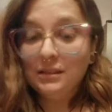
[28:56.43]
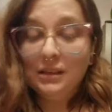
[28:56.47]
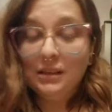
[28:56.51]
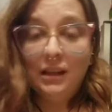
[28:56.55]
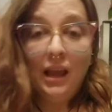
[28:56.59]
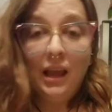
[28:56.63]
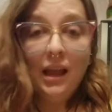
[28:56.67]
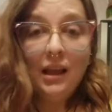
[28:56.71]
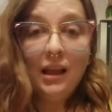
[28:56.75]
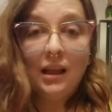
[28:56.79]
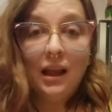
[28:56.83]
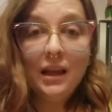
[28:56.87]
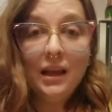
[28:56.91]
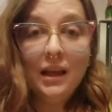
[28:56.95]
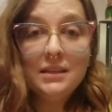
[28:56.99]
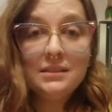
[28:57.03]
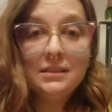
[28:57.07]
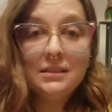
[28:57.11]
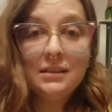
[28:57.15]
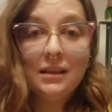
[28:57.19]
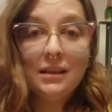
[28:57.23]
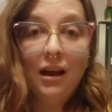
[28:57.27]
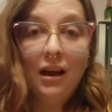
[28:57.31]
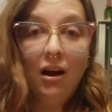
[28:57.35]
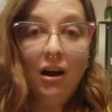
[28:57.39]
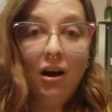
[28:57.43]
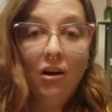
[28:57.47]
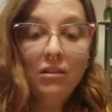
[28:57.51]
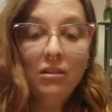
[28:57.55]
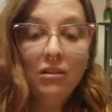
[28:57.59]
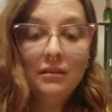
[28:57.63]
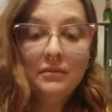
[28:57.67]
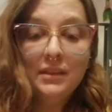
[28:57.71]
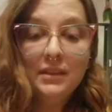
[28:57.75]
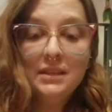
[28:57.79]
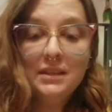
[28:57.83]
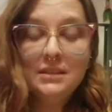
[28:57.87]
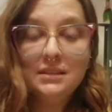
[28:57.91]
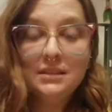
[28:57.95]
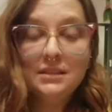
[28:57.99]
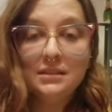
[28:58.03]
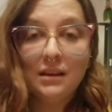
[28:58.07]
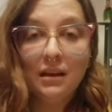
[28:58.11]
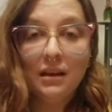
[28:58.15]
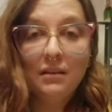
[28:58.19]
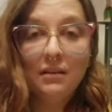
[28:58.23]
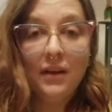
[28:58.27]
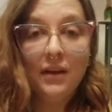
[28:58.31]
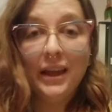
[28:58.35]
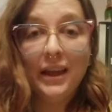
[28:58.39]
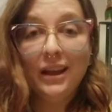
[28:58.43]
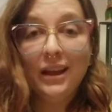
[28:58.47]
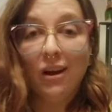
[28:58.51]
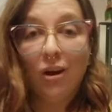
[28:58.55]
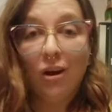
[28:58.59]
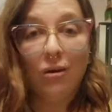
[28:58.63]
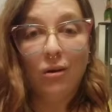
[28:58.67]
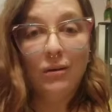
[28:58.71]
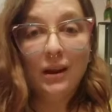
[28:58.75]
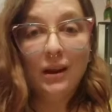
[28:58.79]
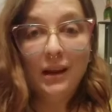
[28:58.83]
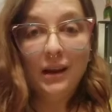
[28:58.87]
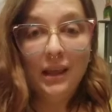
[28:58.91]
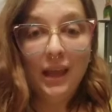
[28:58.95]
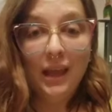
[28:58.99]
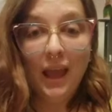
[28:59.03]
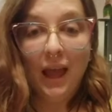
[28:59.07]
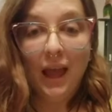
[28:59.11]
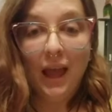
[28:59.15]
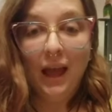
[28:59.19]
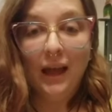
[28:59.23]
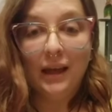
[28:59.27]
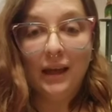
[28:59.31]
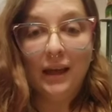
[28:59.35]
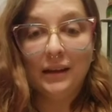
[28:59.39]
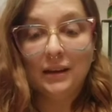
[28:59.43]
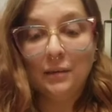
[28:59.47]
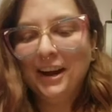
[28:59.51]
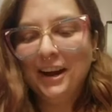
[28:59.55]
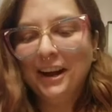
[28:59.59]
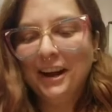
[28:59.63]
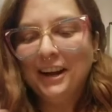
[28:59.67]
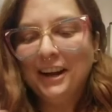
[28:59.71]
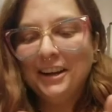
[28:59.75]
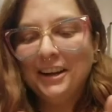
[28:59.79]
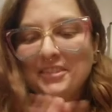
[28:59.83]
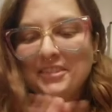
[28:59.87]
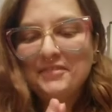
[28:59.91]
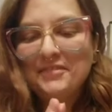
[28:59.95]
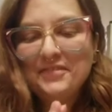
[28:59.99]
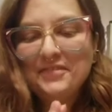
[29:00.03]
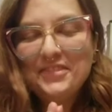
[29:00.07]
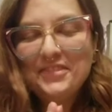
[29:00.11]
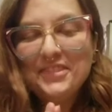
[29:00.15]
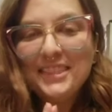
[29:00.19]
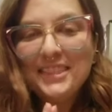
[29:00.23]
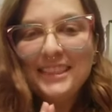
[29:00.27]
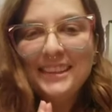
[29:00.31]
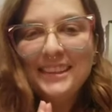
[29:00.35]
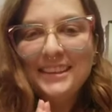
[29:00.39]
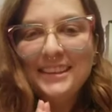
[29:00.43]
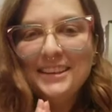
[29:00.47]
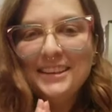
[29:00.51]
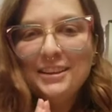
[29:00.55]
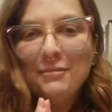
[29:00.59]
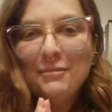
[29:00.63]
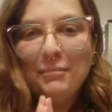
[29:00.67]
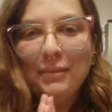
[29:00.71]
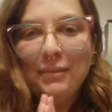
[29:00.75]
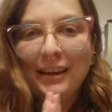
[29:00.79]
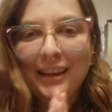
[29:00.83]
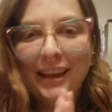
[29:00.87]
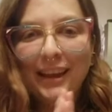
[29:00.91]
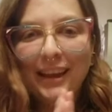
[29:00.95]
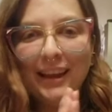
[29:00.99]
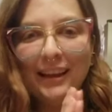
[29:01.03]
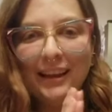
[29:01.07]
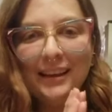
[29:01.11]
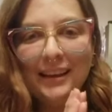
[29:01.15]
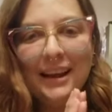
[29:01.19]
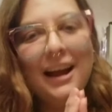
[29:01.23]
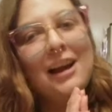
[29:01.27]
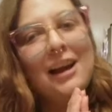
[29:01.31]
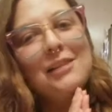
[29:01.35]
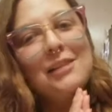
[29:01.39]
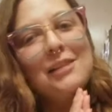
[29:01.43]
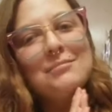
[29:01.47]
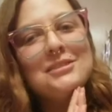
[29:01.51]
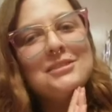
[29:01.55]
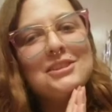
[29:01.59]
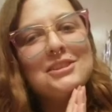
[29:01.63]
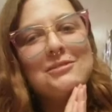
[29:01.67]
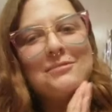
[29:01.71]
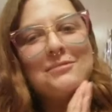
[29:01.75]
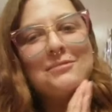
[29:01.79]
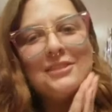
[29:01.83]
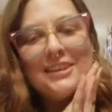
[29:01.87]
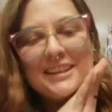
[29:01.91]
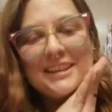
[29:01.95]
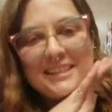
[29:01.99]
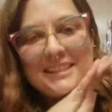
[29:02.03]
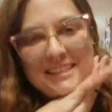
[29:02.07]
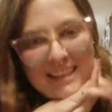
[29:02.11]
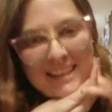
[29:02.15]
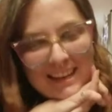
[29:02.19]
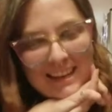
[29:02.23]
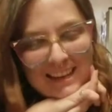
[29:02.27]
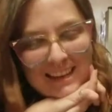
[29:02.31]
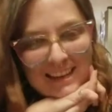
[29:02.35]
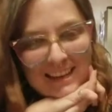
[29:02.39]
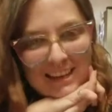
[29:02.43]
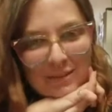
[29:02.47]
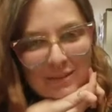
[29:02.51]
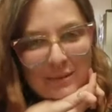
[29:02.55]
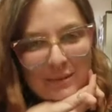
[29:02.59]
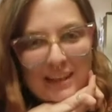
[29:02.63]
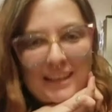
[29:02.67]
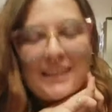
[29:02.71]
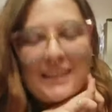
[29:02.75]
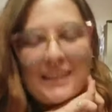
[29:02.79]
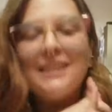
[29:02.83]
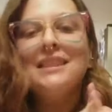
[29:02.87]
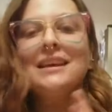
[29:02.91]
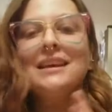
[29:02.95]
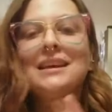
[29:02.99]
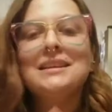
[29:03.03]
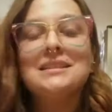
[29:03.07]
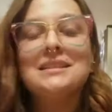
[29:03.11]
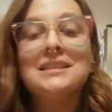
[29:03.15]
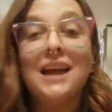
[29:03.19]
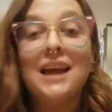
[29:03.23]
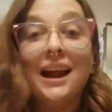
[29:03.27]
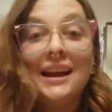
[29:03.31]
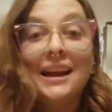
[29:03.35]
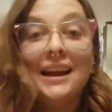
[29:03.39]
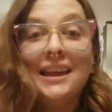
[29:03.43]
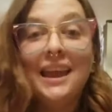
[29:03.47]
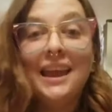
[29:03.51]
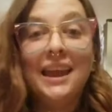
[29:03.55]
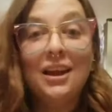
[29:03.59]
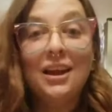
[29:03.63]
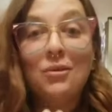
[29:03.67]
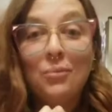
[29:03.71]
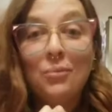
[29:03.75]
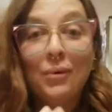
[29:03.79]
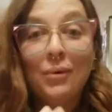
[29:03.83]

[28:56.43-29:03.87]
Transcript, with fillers: Yeah, guys, all of this stuff I already had, but yeah, I'm super excited we did this. I can't